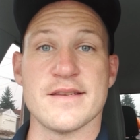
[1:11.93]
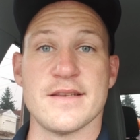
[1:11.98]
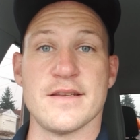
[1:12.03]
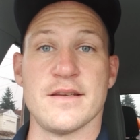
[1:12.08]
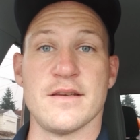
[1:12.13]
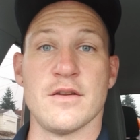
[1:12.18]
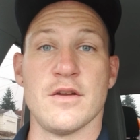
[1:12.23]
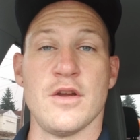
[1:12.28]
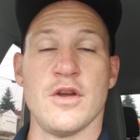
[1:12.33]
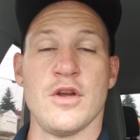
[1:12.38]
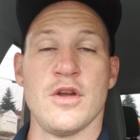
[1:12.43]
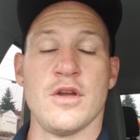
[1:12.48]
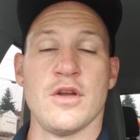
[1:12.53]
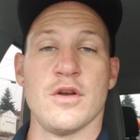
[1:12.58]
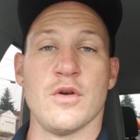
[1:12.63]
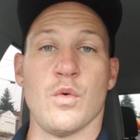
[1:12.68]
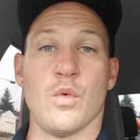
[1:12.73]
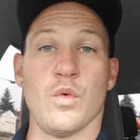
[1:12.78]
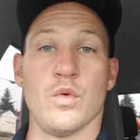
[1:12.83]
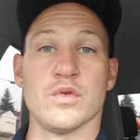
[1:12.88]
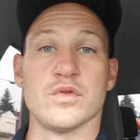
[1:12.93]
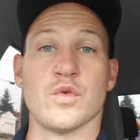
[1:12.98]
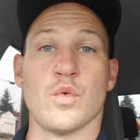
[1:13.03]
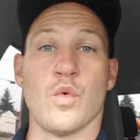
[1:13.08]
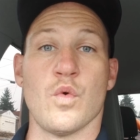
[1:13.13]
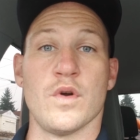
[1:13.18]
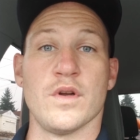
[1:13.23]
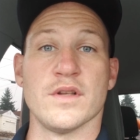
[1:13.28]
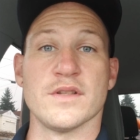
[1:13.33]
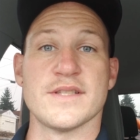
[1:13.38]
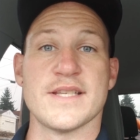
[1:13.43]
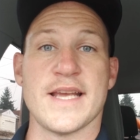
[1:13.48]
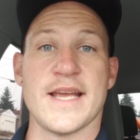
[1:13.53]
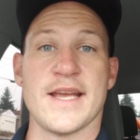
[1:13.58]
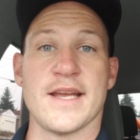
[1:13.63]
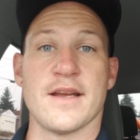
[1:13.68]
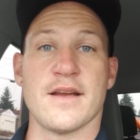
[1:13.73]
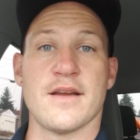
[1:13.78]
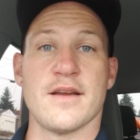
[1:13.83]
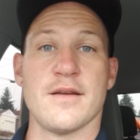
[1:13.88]
in old oil
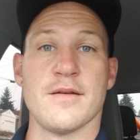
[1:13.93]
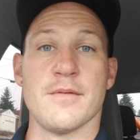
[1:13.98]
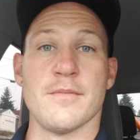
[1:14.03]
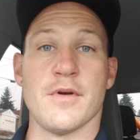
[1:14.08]
tank,